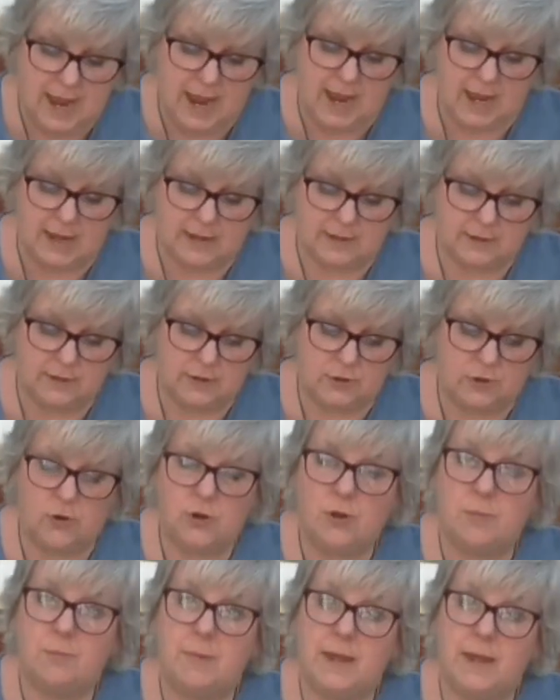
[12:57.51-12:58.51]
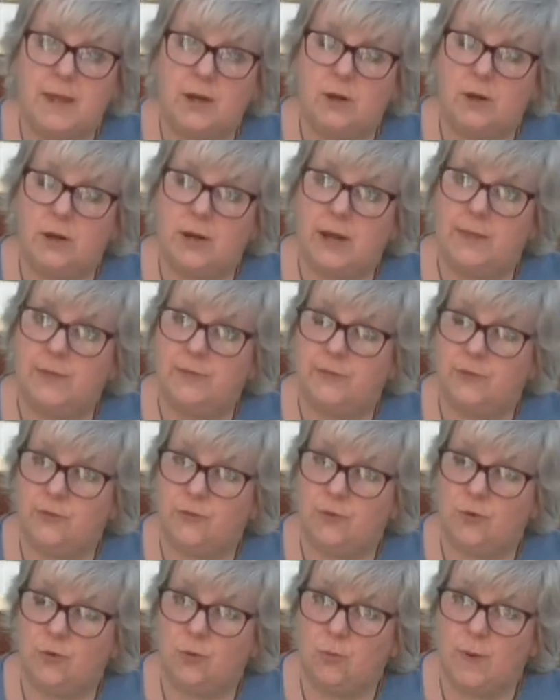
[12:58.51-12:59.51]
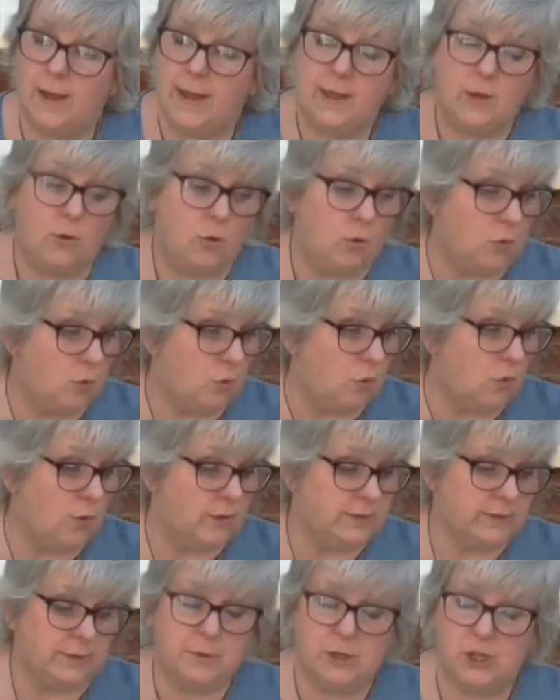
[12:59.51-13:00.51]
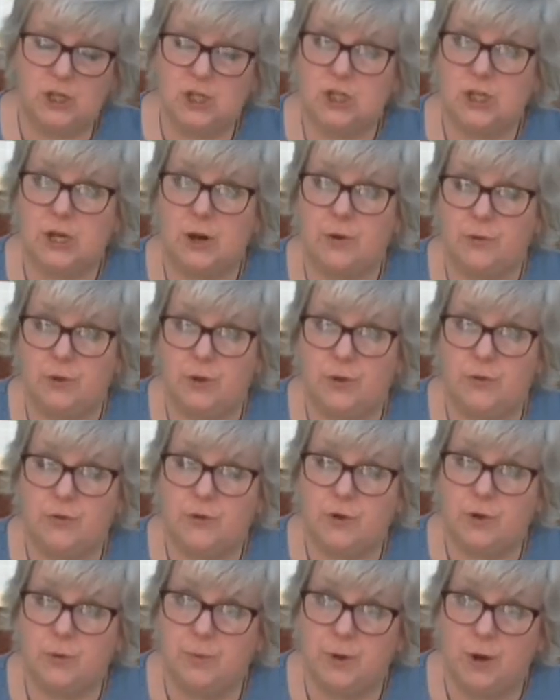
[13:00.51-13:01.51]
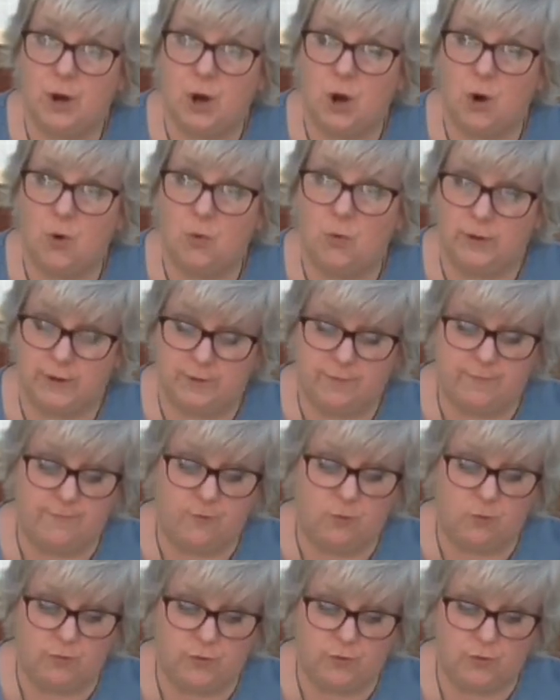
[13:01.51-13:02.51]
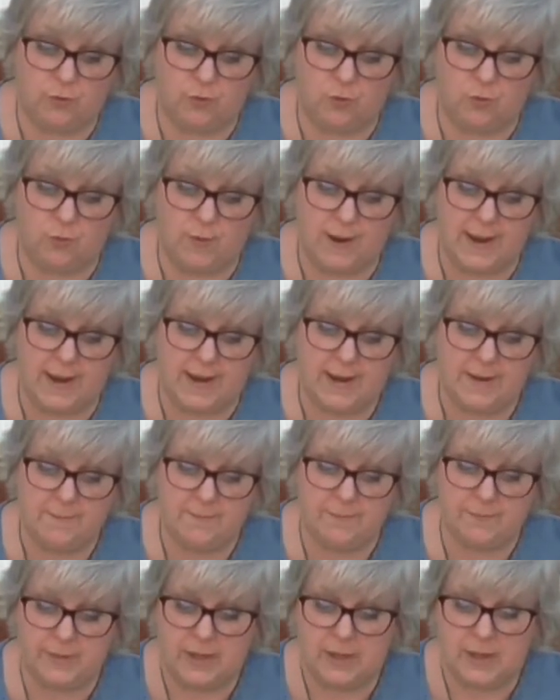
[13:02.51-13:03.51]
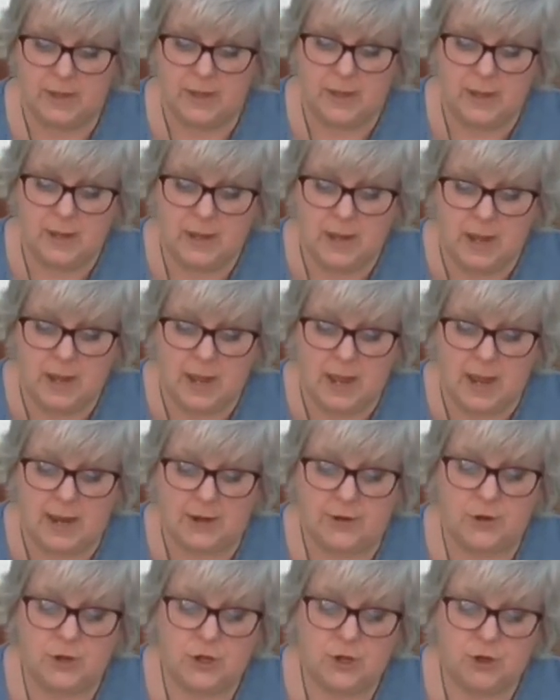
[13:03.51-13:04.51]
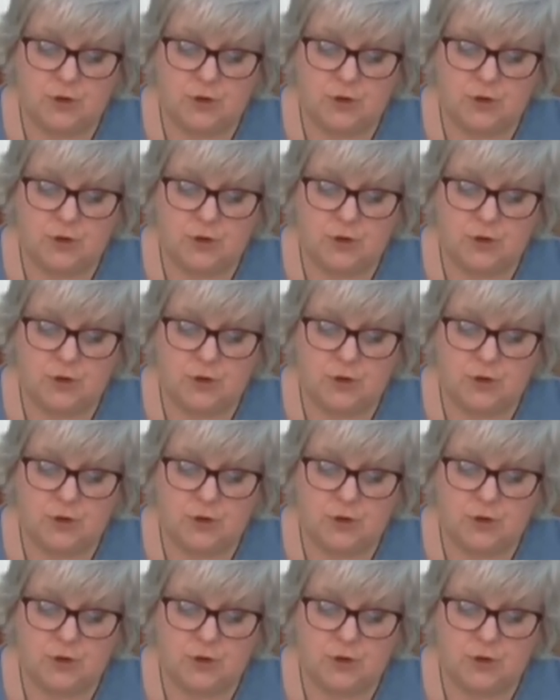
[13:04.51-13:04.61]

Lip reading: and you can make it look like there's a doorway, or as I'm going to show you, you can put a hole in for a doorway, and you can